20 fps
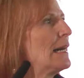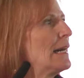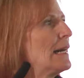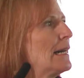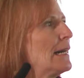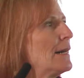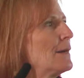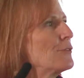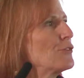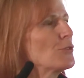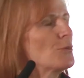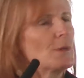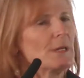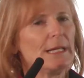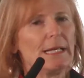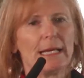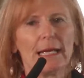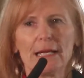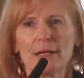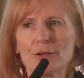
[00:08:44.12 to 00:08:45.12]

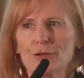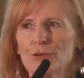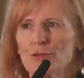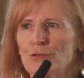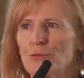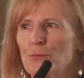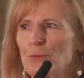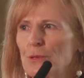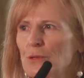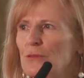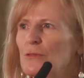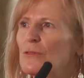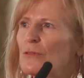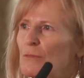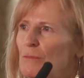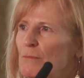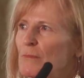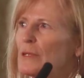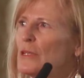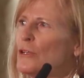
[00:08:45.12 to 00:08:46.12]
20 acres
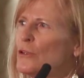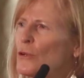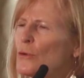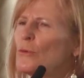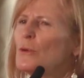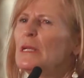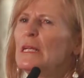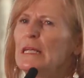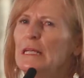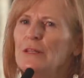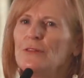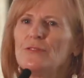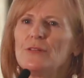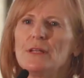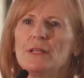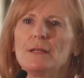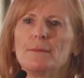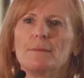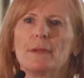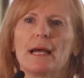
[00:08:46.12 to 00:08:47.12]
was, you know,
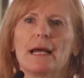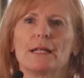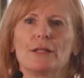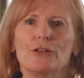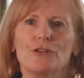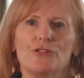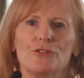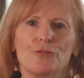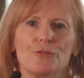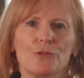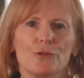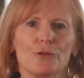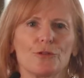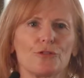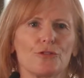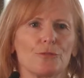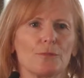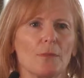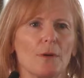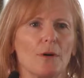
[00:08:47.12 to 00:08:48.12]
easy to manage for
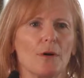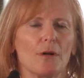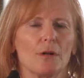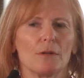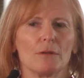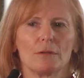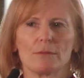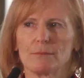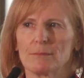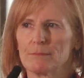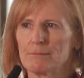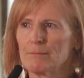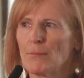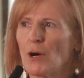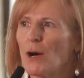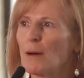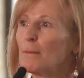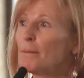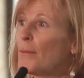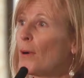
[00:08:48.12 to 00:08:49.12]
a small
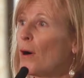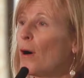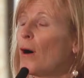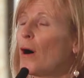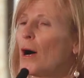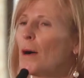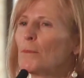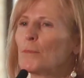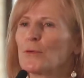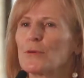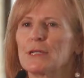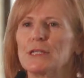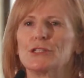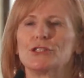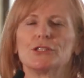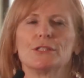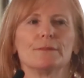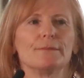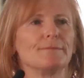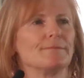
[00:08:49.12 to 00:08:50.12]
mom-pa
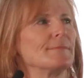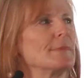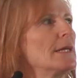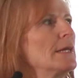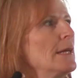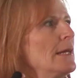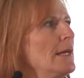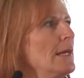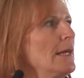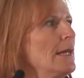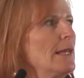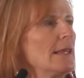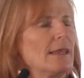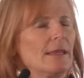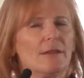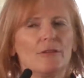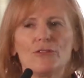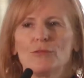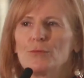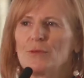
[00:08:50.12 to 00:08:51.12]
operation.
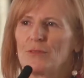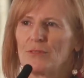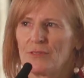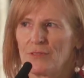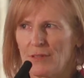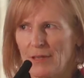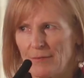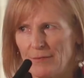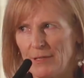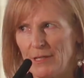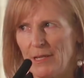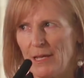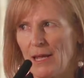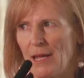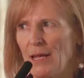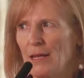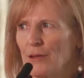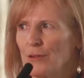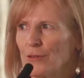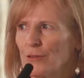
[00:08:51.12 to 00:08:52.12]
This was 70
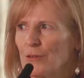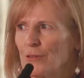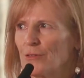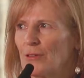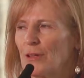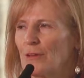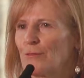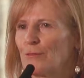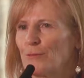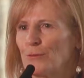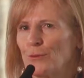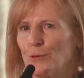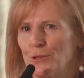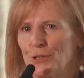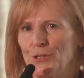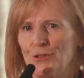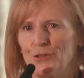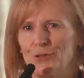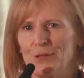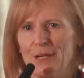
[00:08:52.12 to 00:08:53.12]
acres and
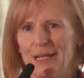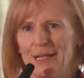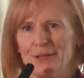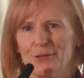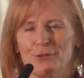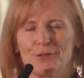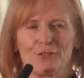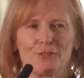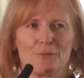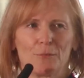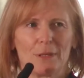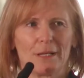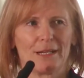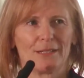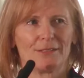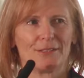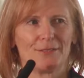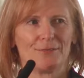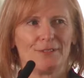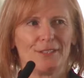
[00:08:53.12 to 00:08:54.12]
42 acres of
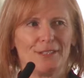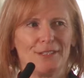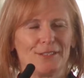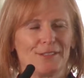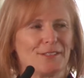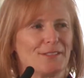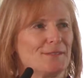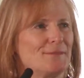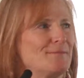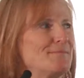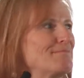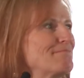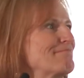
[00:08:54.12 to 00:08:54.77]
planted vineyard.